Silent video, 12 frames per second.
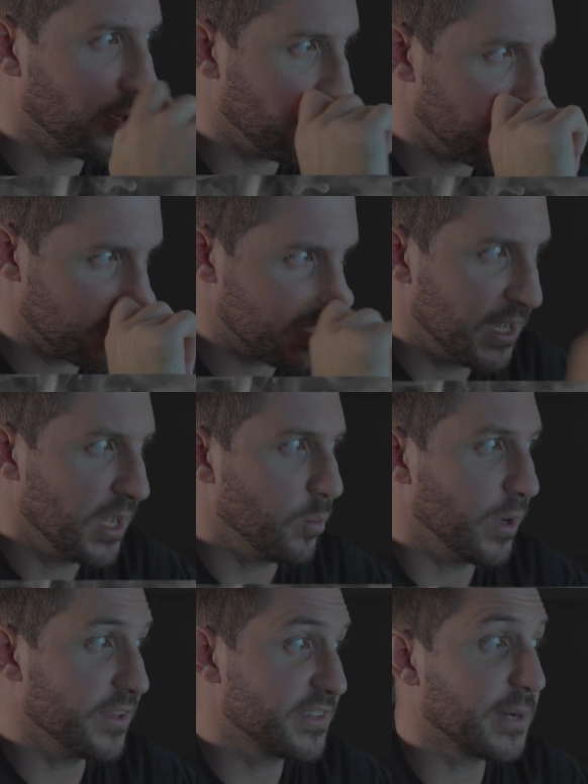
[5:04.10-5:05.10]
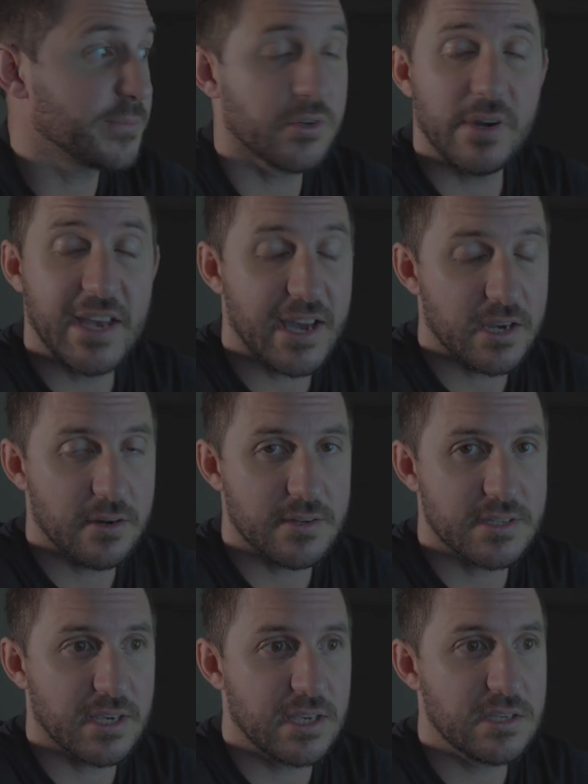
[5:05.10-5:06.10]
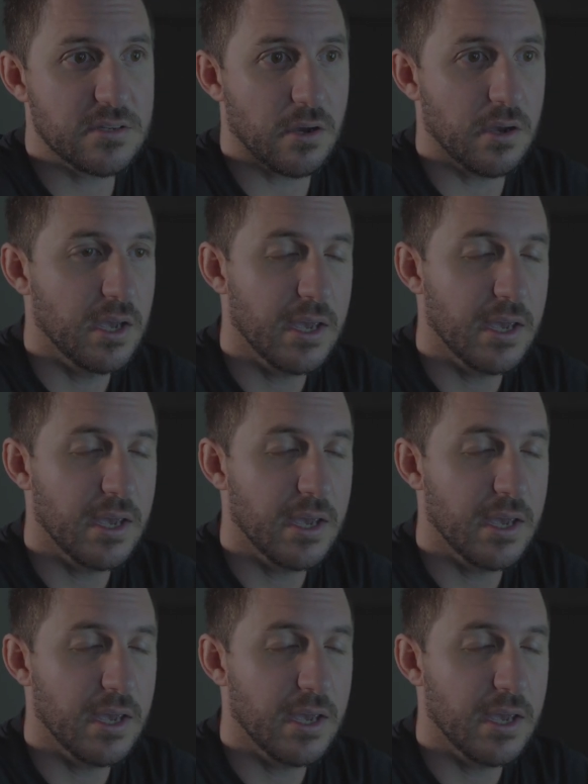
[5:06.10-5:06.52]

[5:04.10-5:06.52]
hertz with sub-degree accuracy, so